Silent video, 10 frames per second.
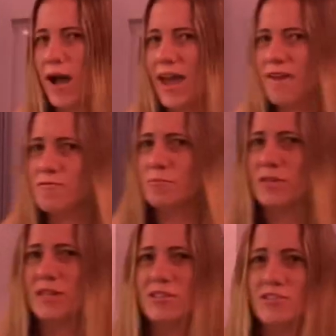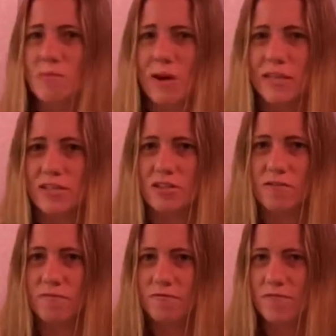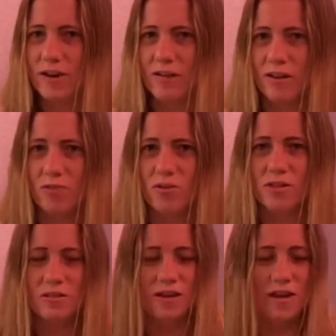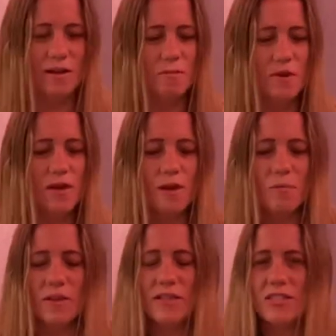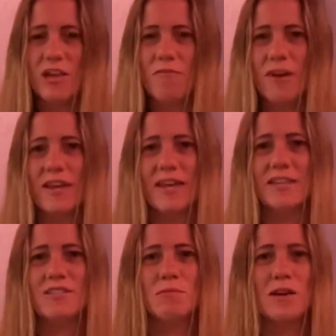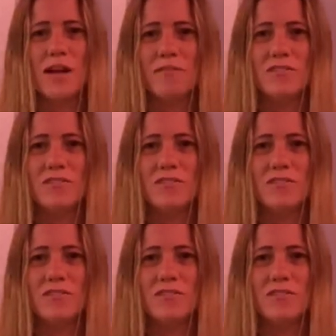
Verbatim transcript: I haven't played the timbales in a very long time, but let's see if I can get some kind of